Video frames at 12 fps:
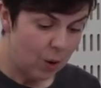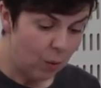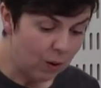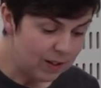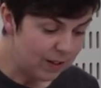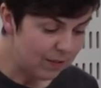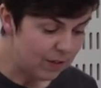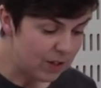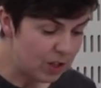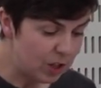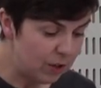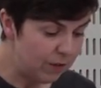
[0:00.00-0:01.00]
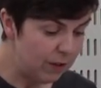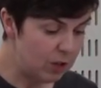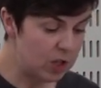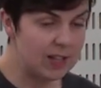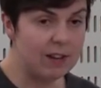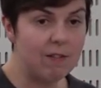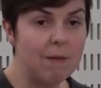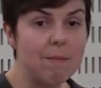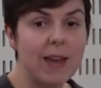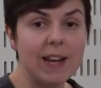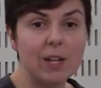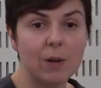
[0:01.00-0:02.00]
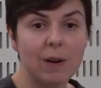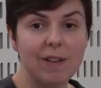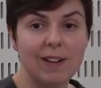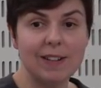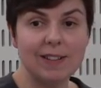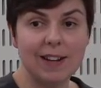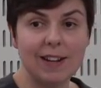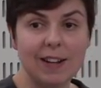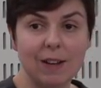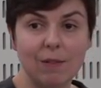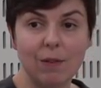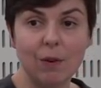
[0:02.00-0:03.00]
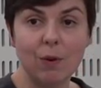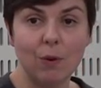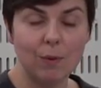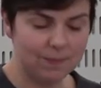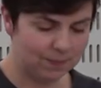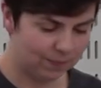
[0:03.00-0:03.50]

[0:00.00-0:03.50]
What difference could futures theory make to our understanding of law?